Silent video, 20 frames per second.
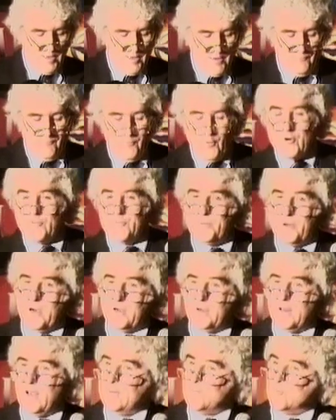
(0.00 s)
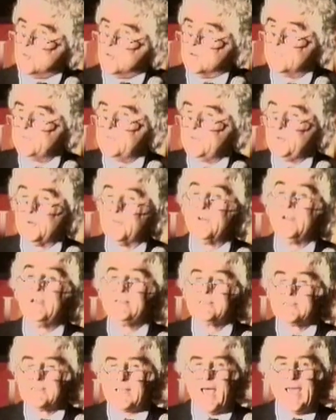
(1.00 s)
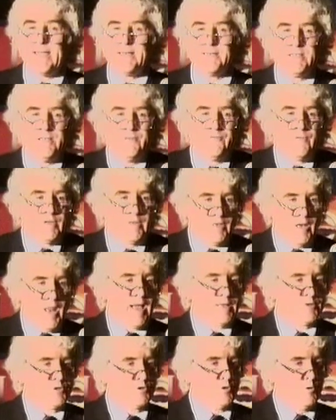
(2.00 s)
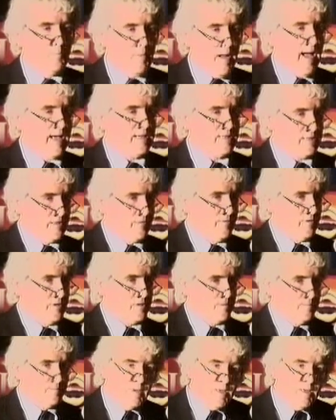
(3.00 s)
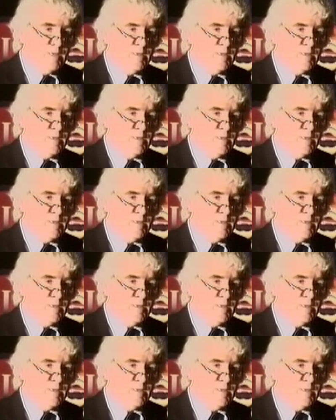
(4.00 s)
fourth paradigm worldview of scientific logical positivism,